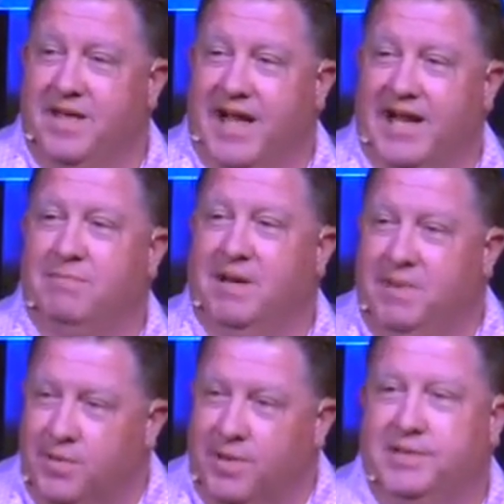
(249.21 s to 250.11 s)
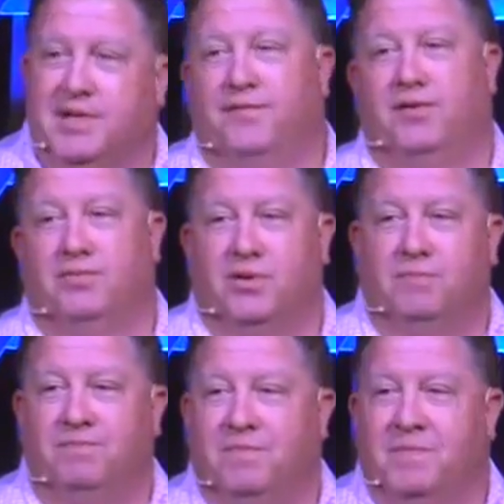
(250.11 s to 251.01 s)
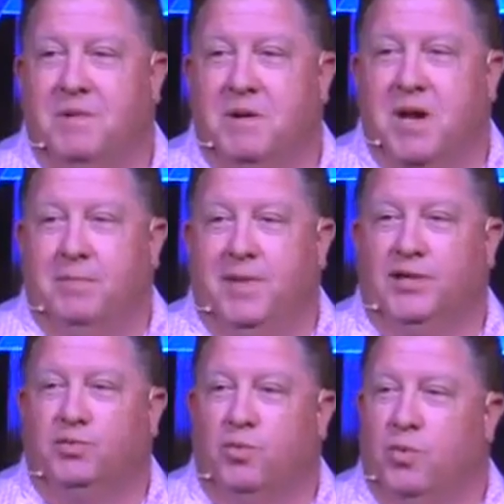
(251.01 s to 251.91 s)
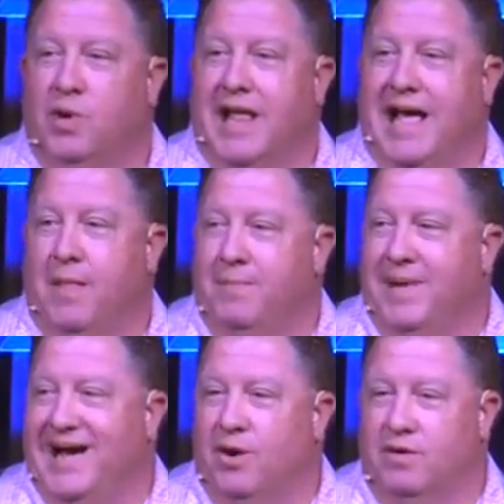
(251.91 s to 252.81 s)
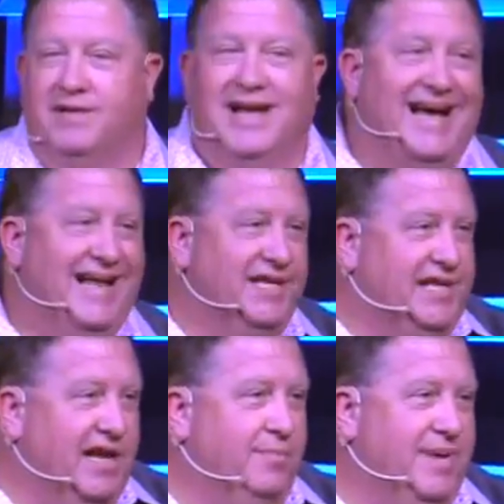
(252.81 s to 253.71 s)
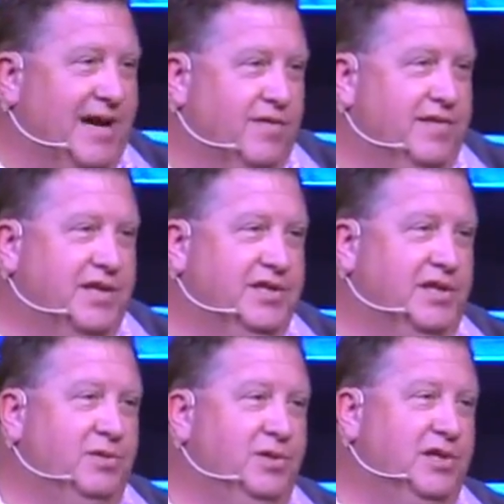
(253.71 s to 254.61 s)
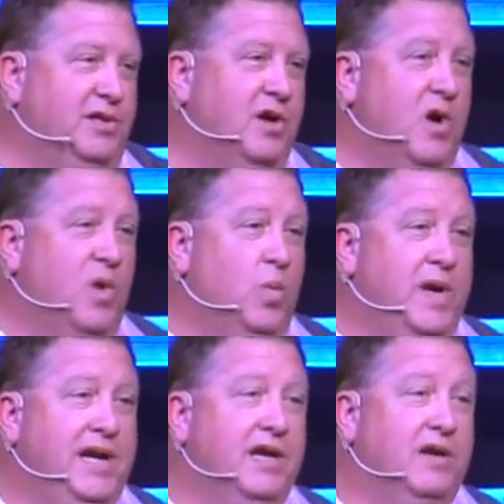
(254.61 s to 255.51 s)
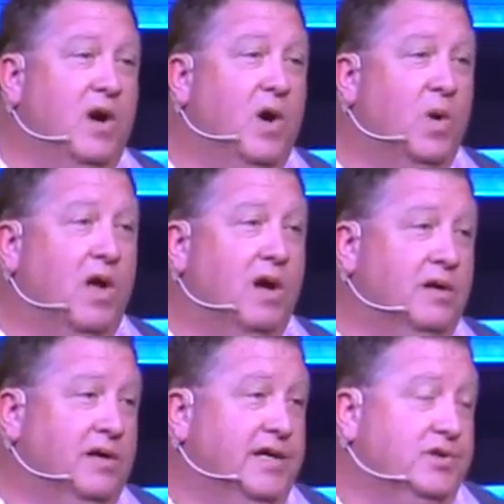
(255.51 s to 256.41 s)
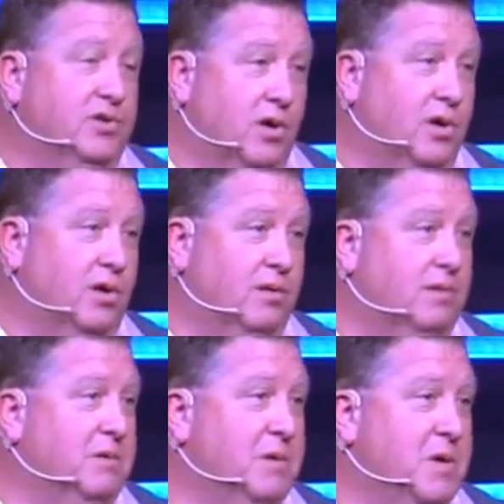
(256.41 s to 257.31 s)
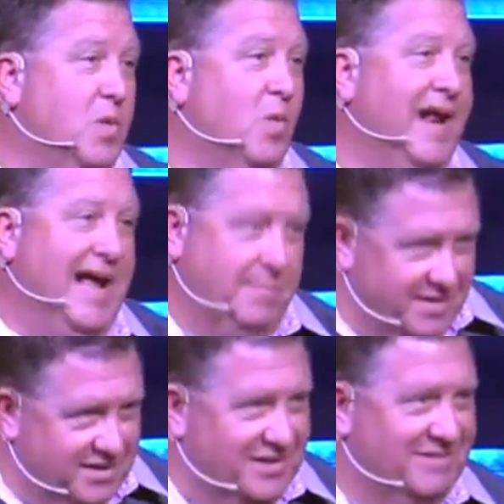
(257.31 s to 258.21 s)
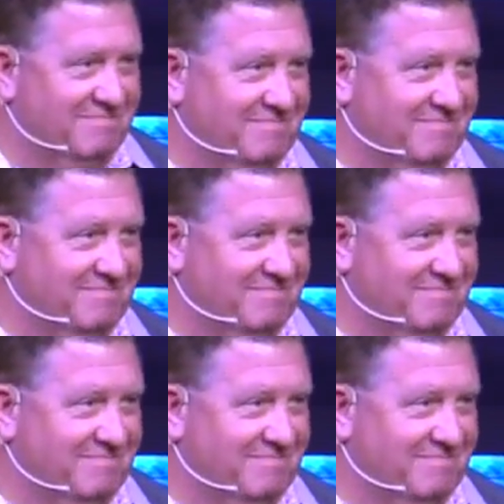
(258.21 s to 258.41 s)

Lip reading: That can make people uncomfortable. Because when we rely on the power of God instead of the power of the institution, we can no longer control what happens.